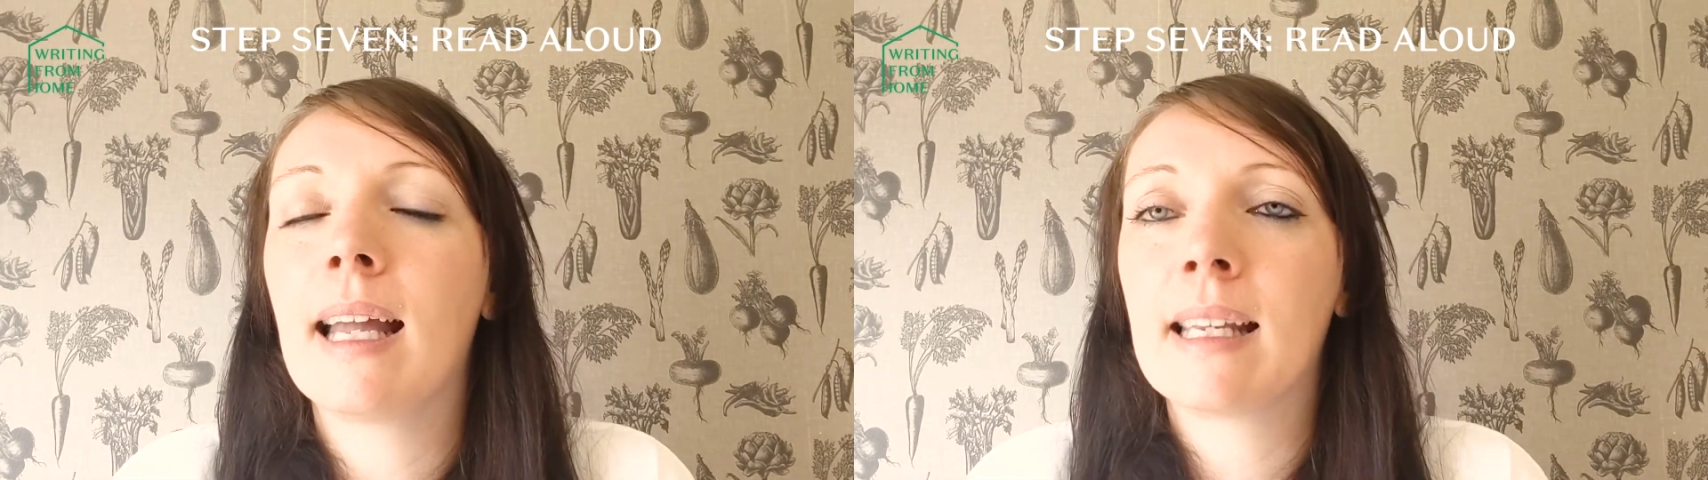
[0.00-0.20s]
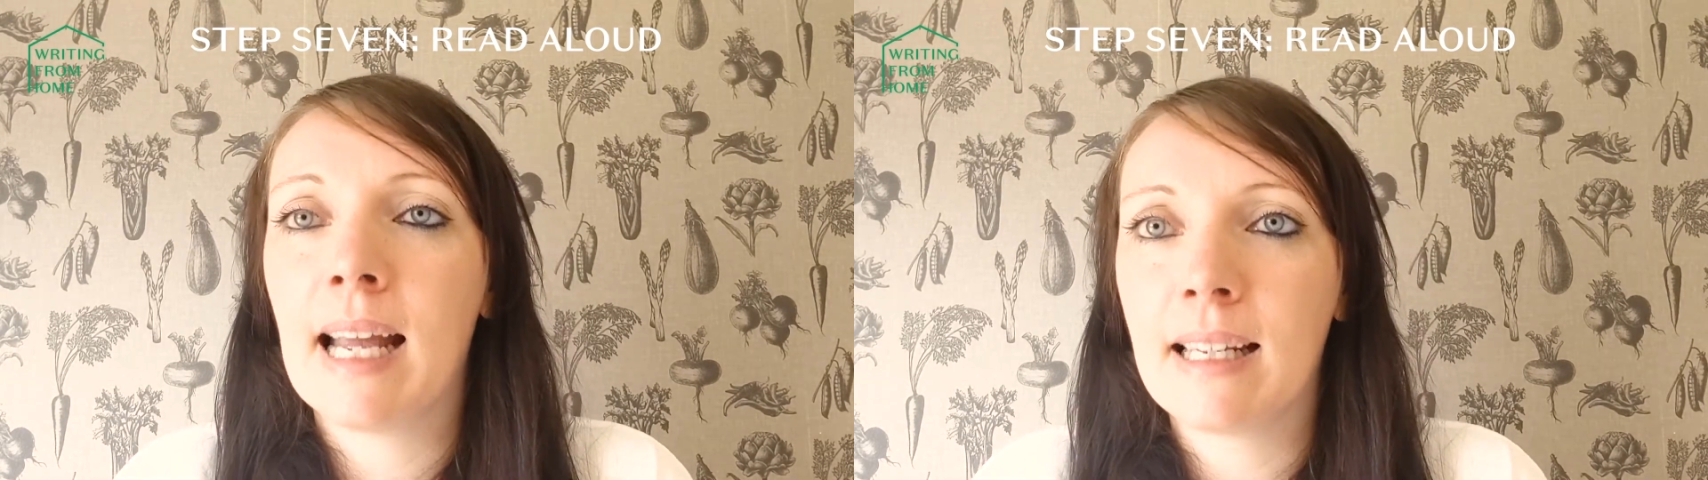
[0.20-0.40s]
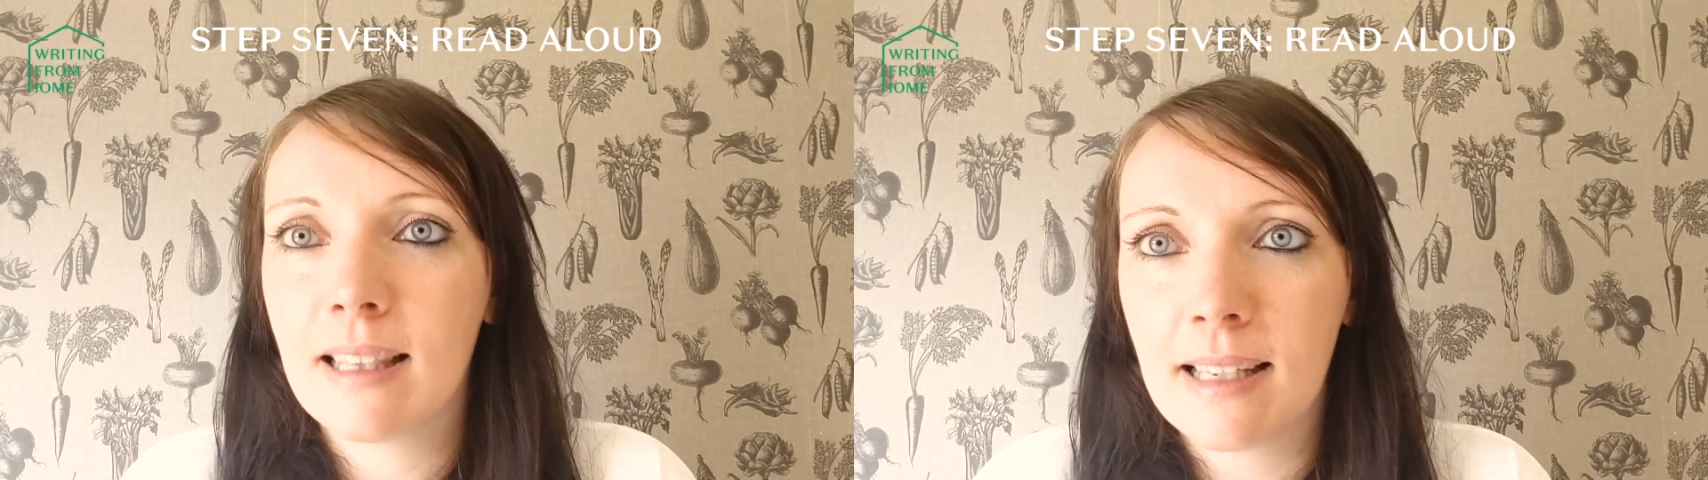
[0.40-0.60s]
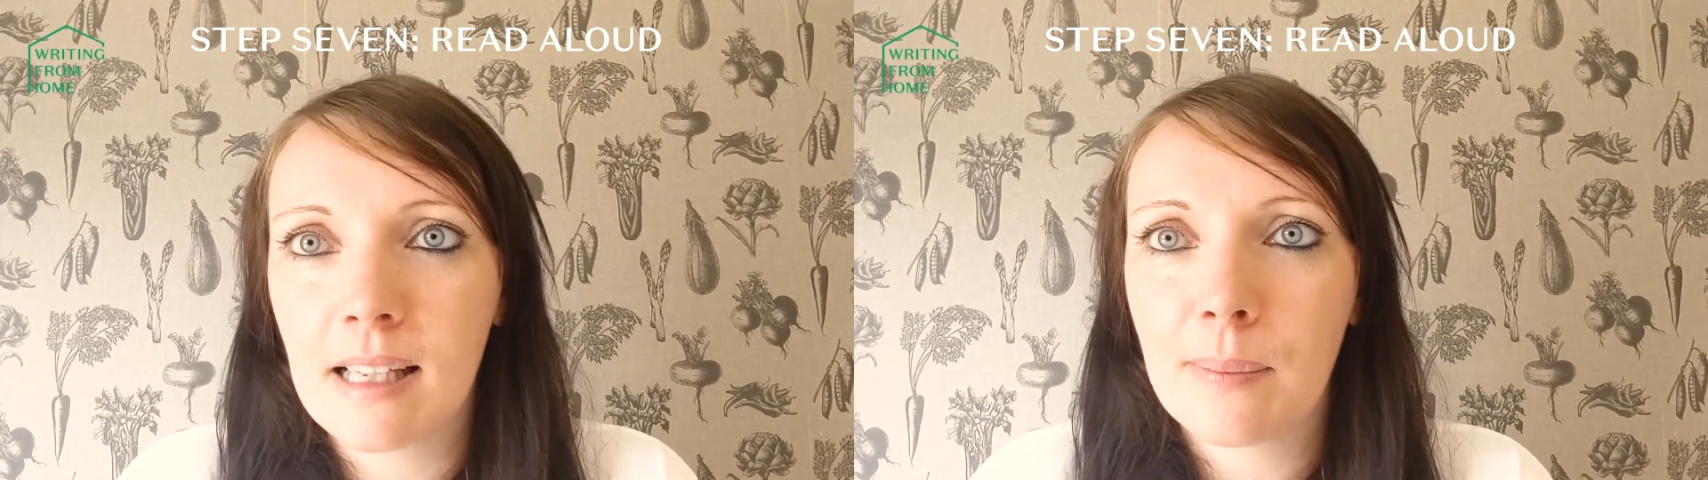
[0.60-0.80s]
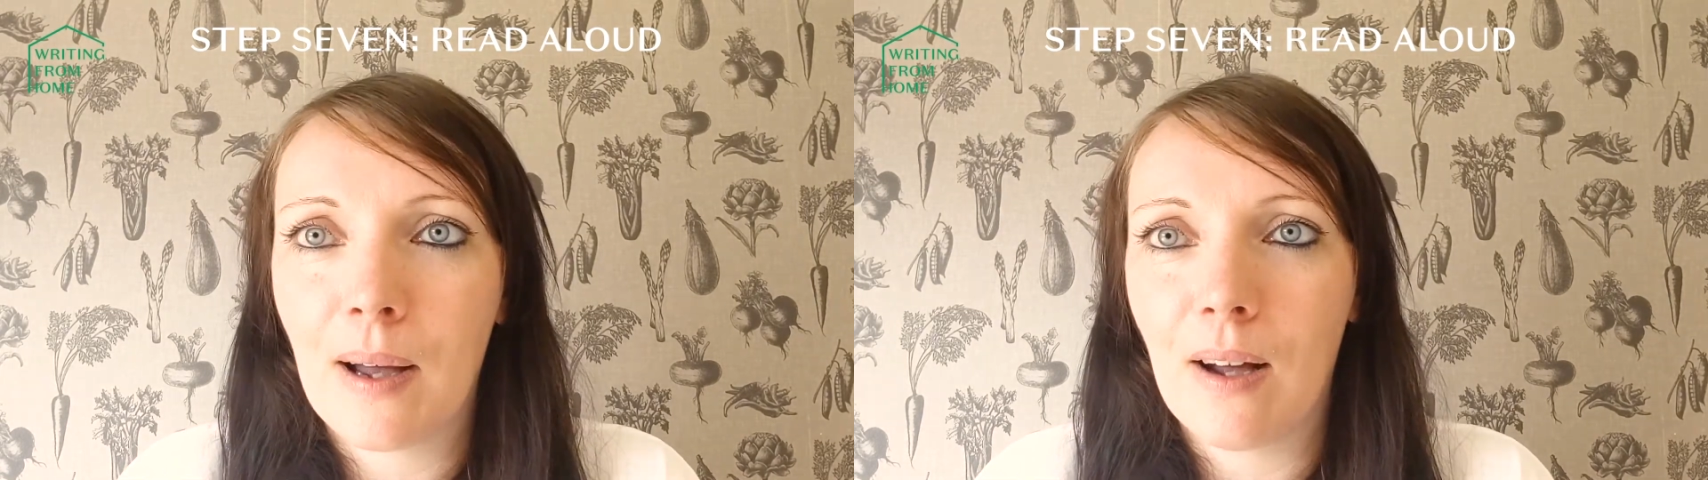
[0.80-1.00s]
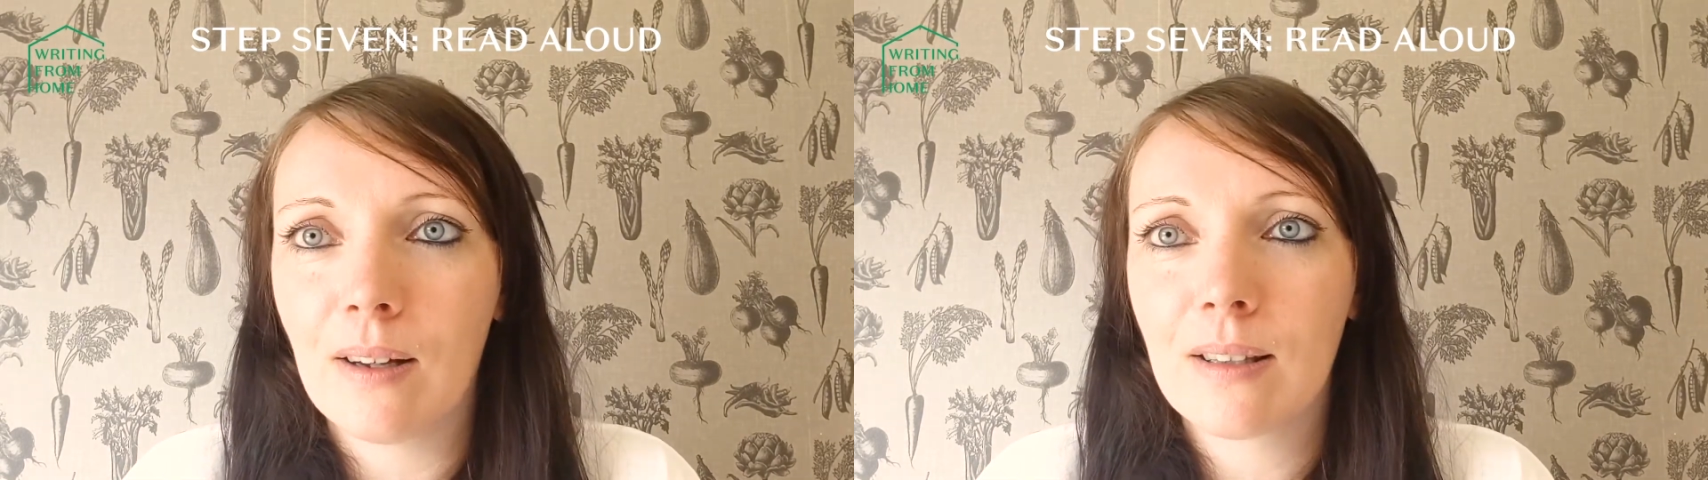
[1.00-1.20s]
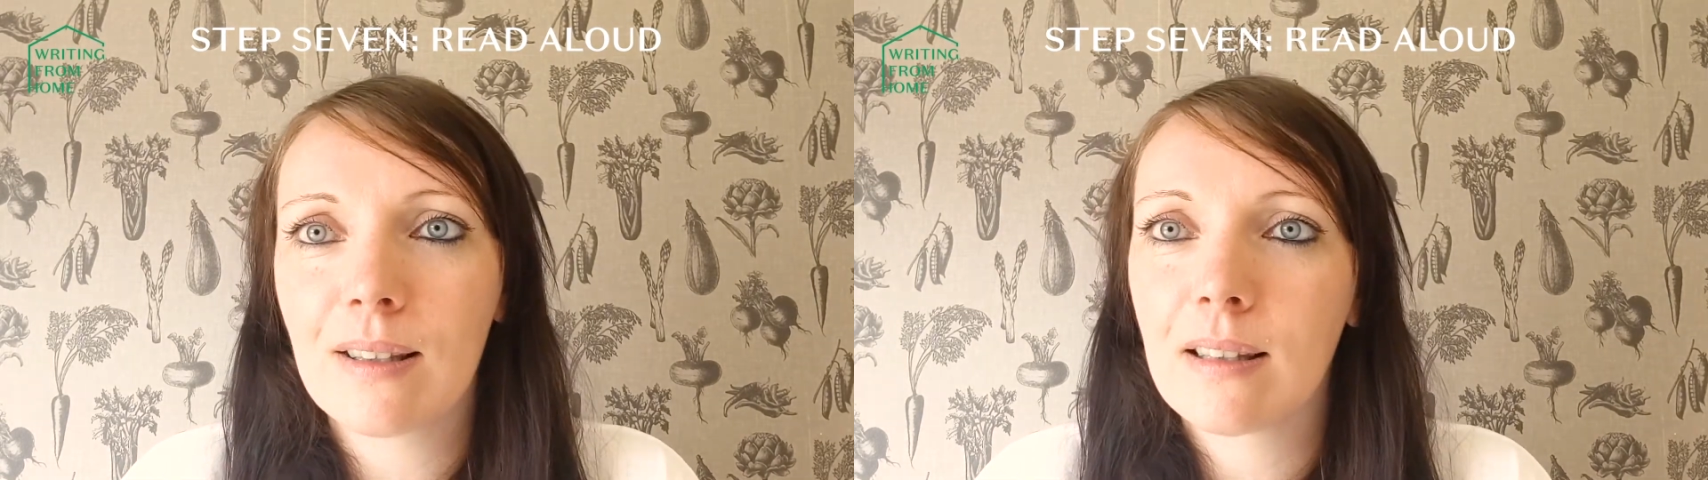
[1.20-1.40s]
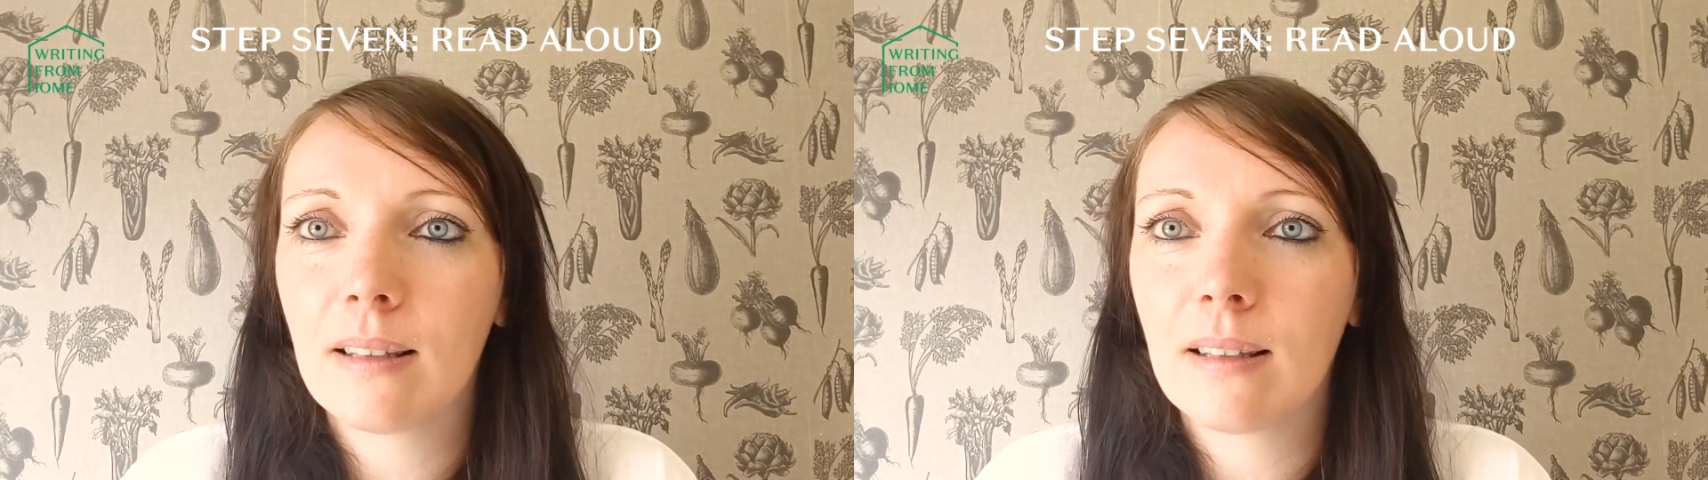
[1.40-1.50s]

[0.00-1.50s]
and edit these parts.